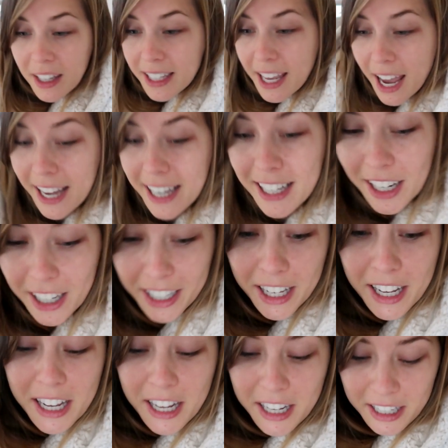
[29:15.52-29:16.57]
Yeah, he
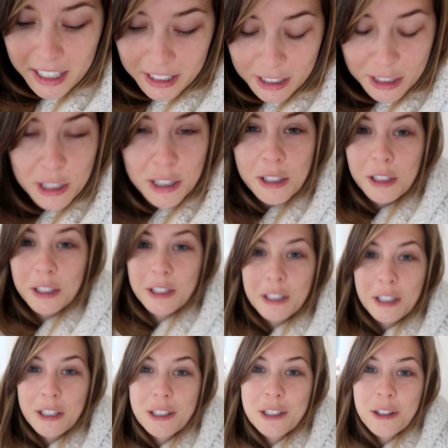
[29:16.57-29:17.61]
like
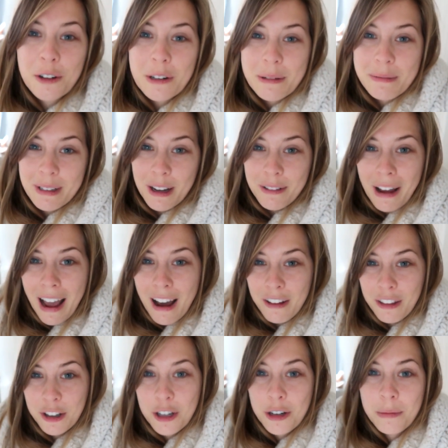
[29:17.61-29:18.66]
screwed himself
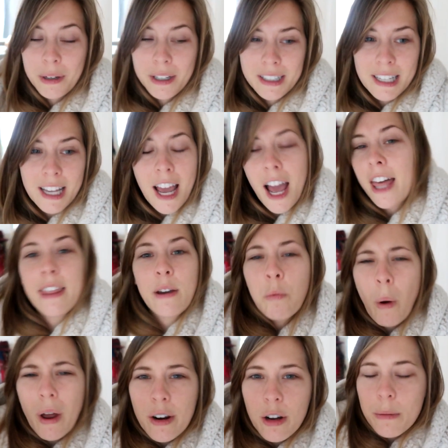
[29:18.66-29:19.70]
out of the covers and
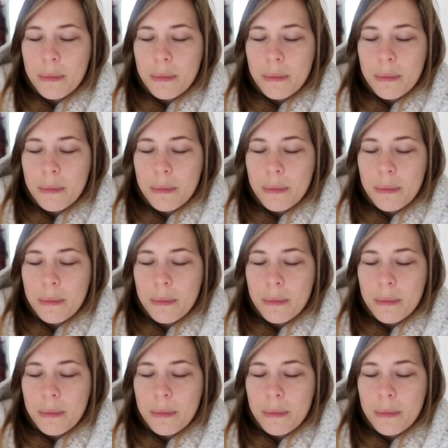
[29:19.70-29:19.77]
then went